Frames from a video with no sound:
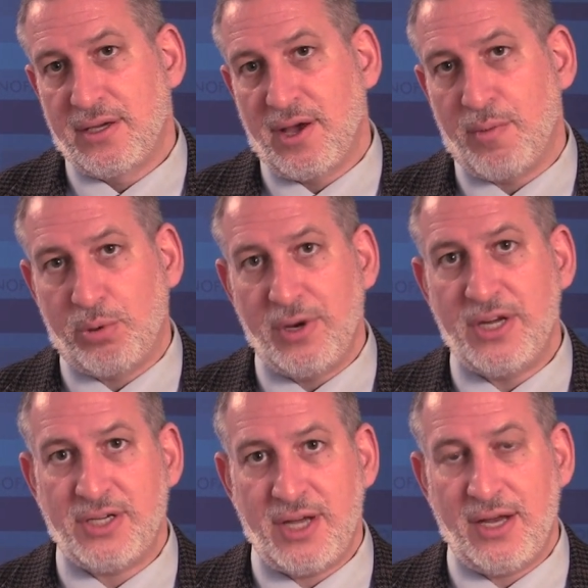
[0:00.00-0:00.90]

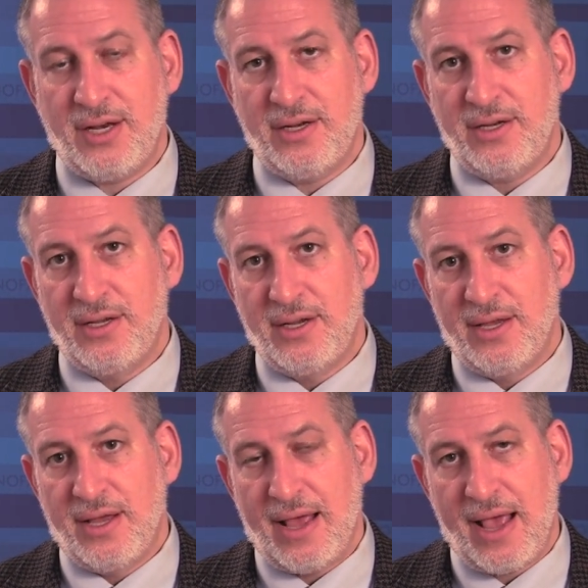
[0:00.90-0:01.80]
appreciated
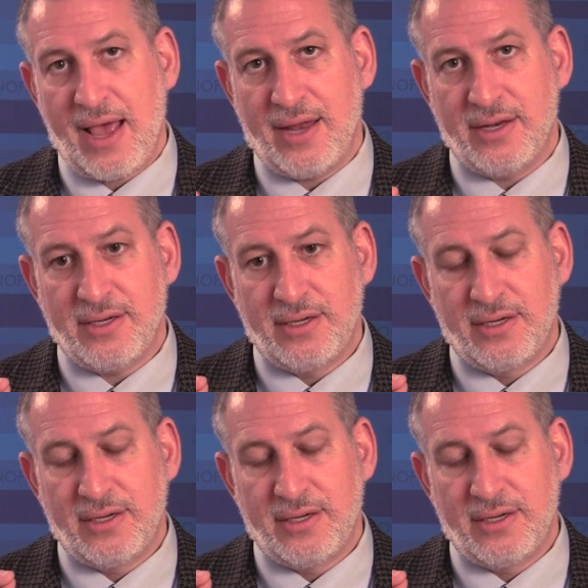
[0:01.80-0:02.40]
and